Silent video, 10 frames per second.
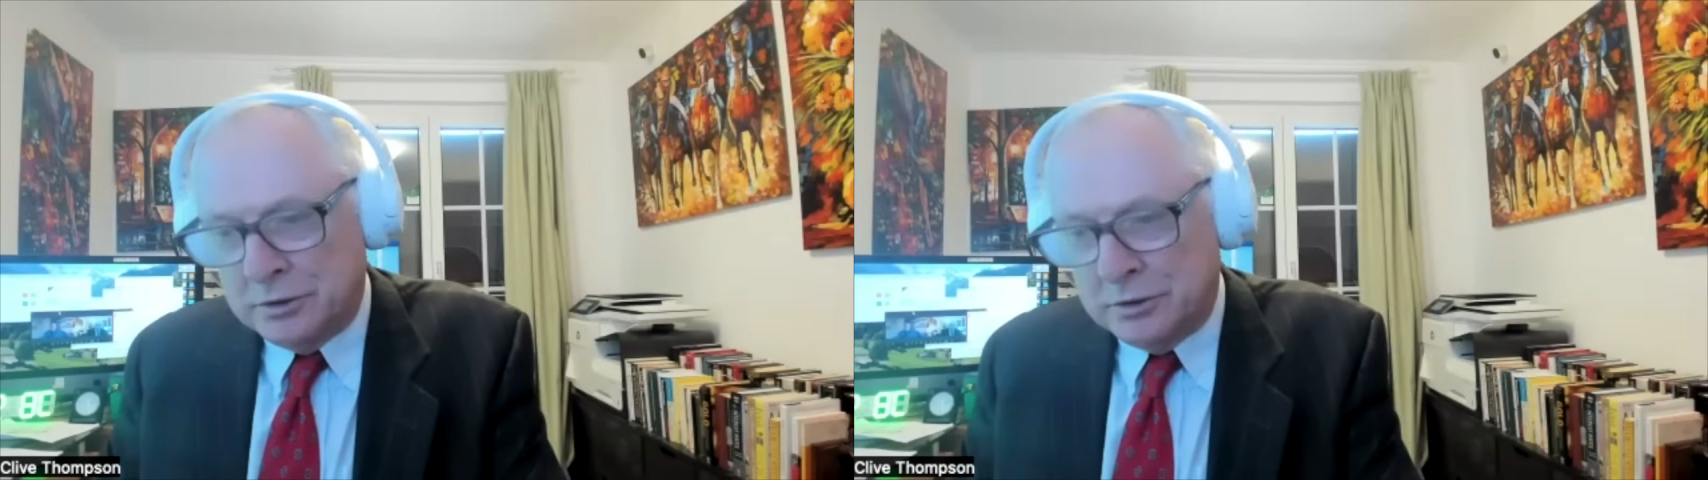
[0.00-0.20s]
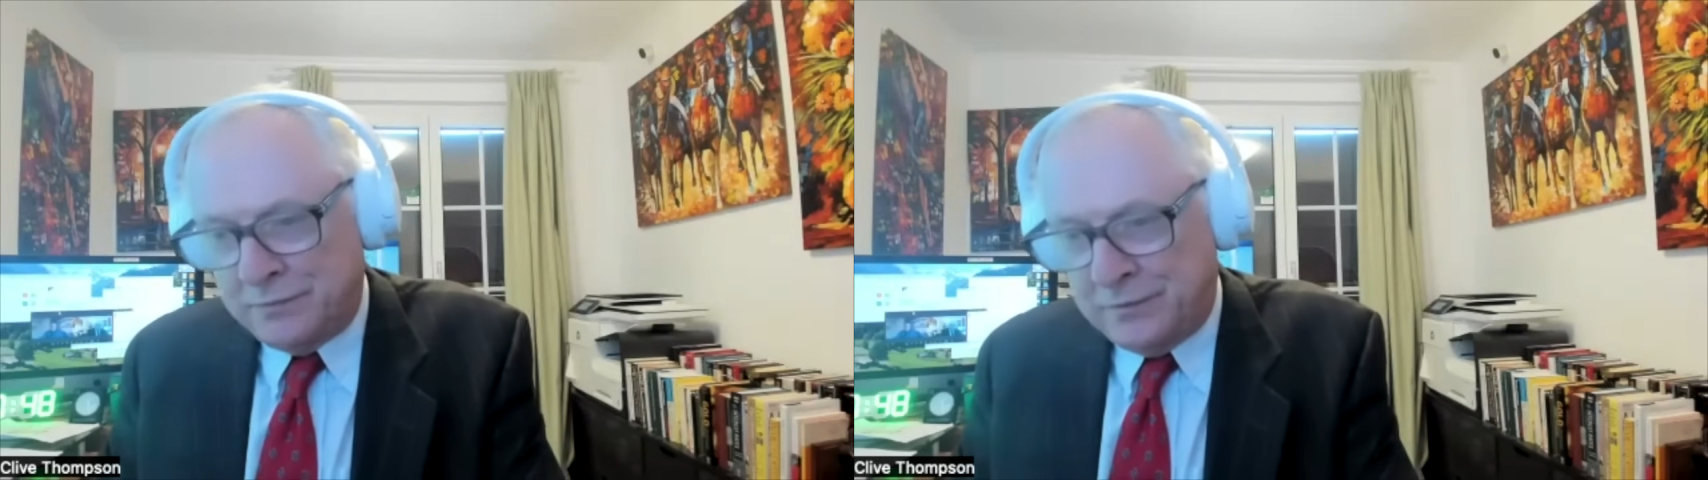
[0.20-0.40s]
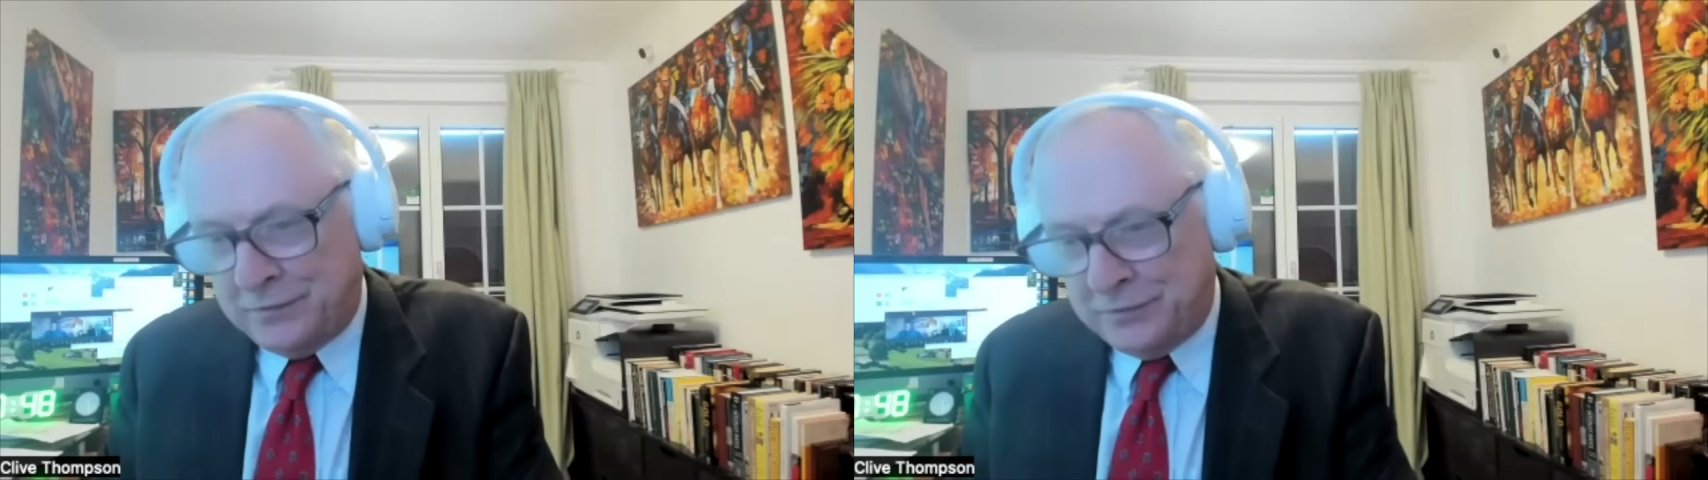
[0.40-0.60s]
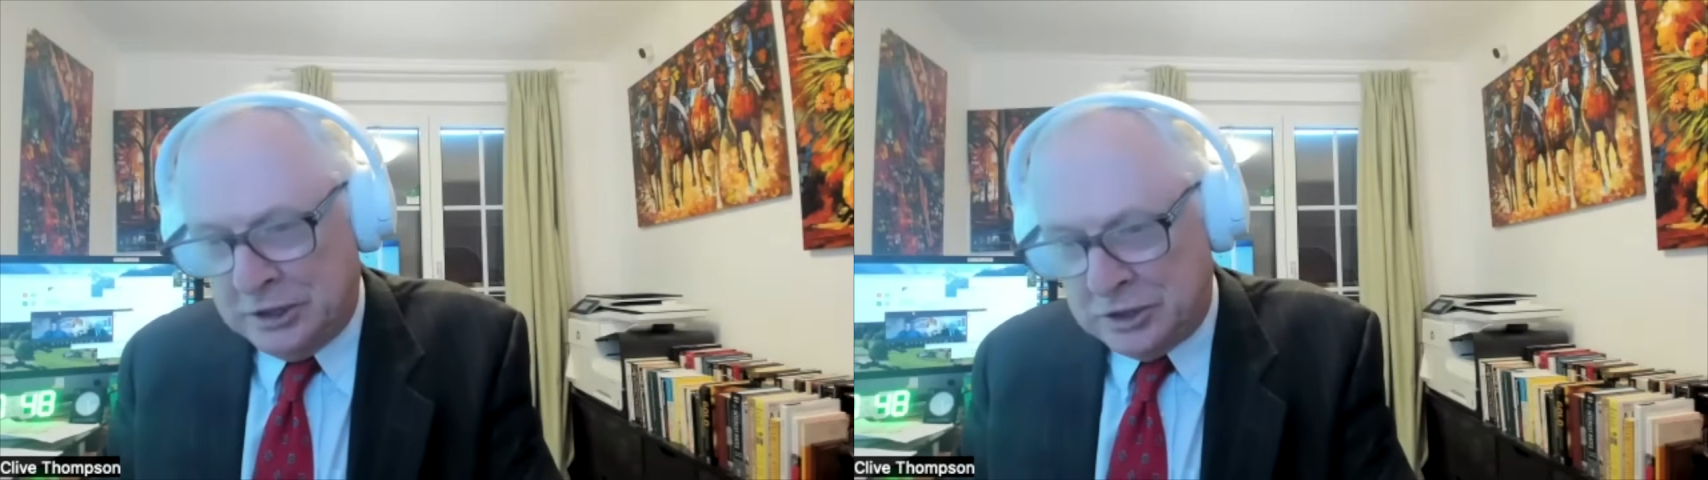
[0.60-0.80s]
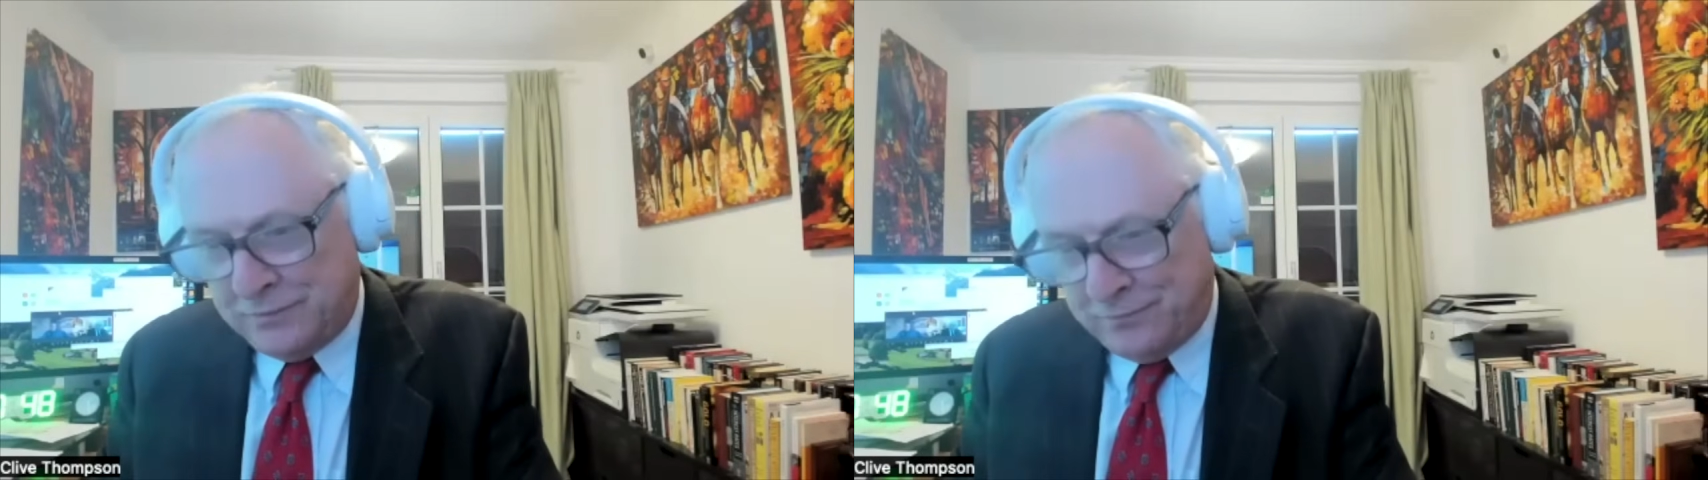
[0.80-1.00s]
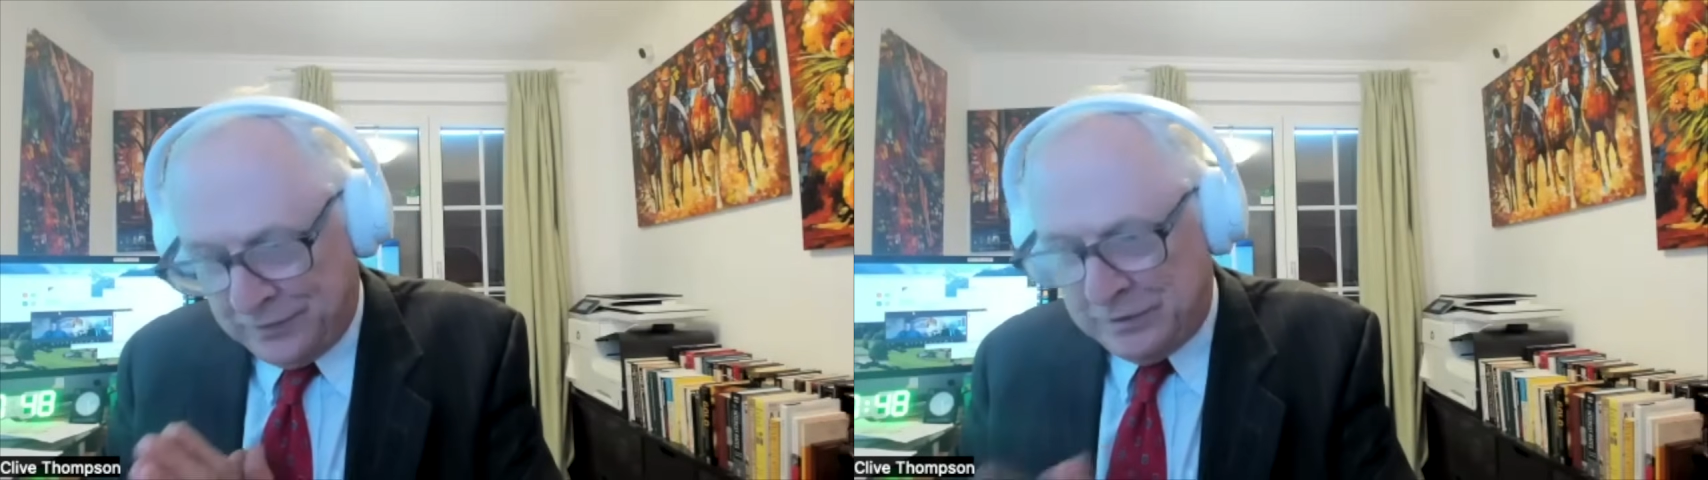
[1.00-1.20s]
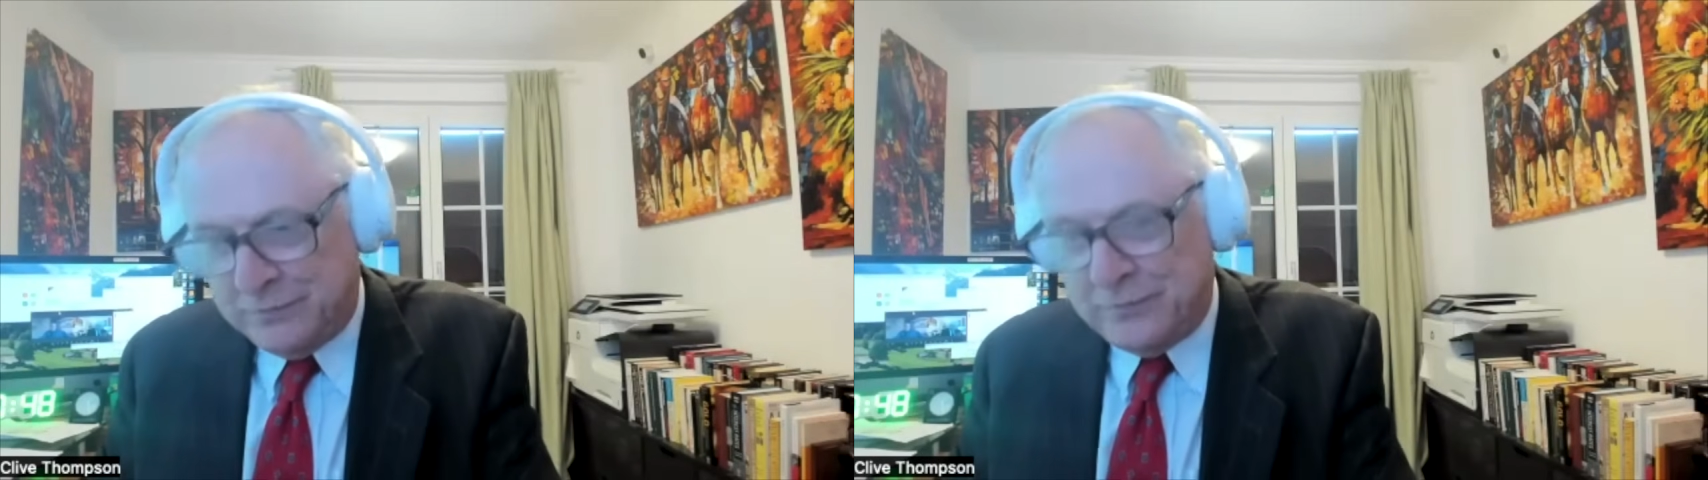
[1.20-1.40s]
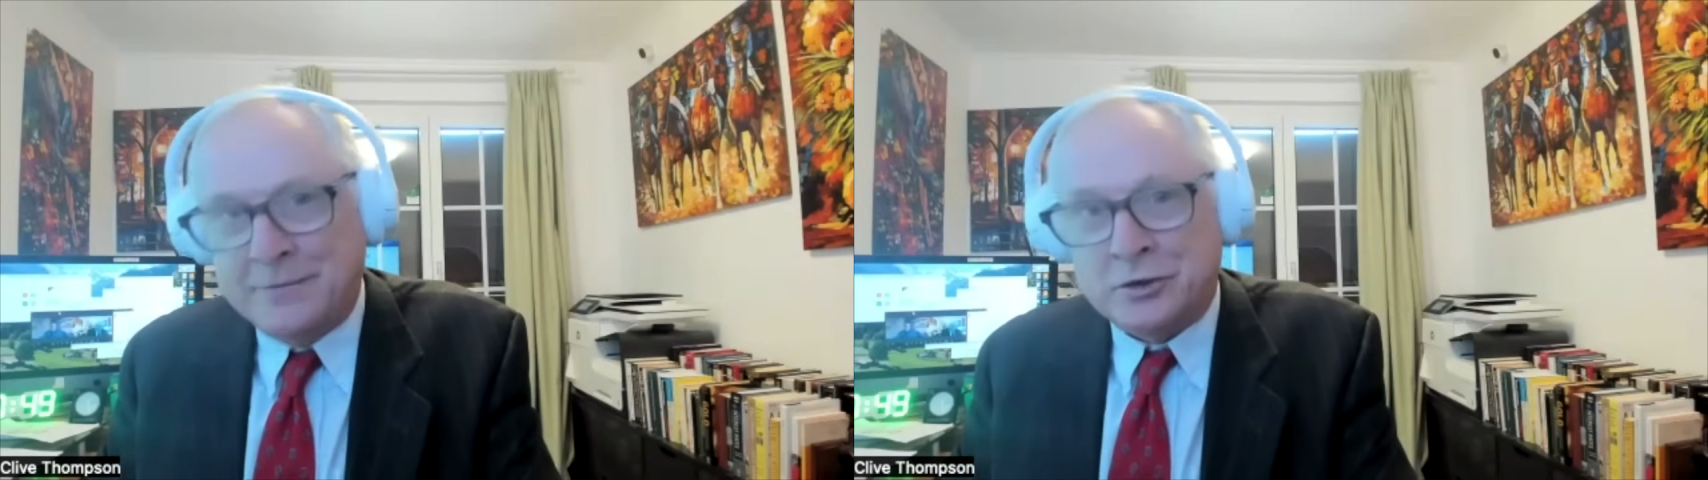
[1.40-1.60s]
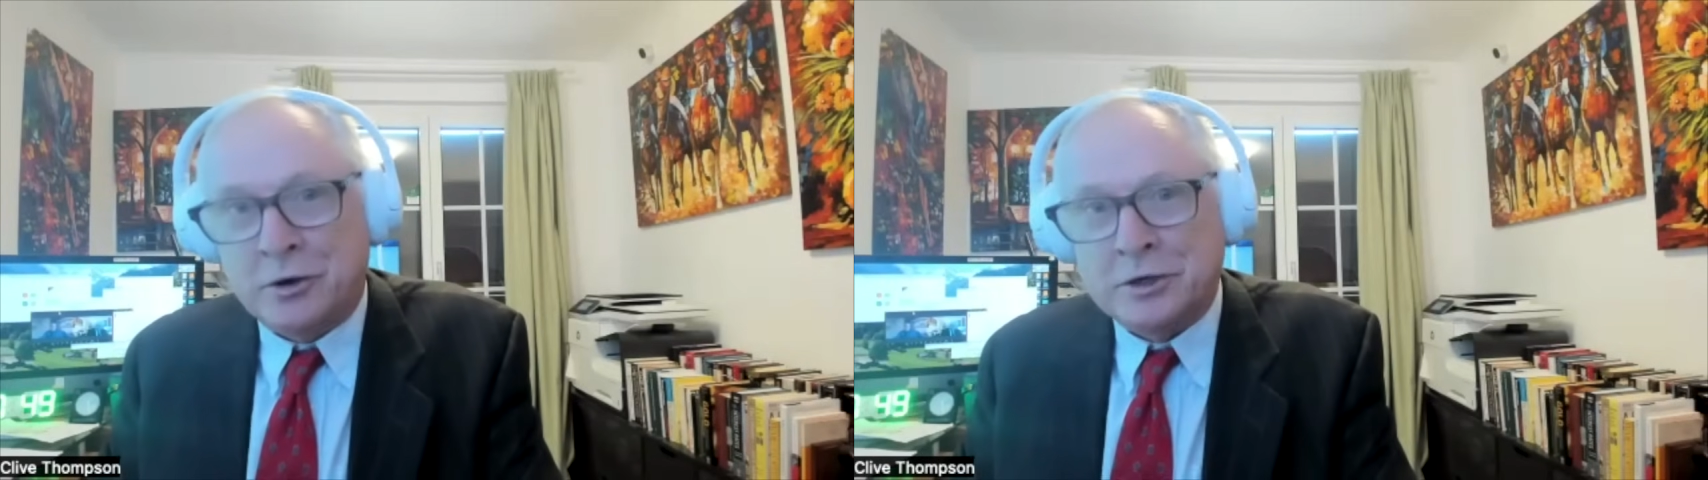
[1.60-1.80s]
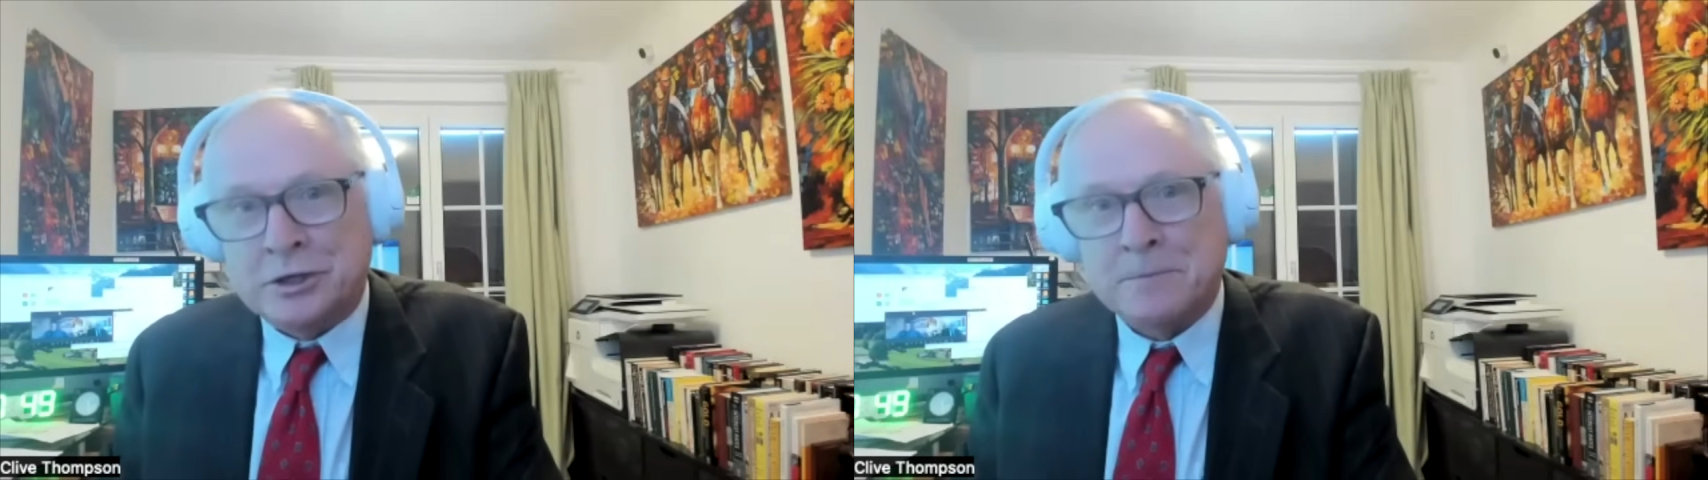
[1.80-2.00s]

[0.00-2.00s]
it was 55 stocks.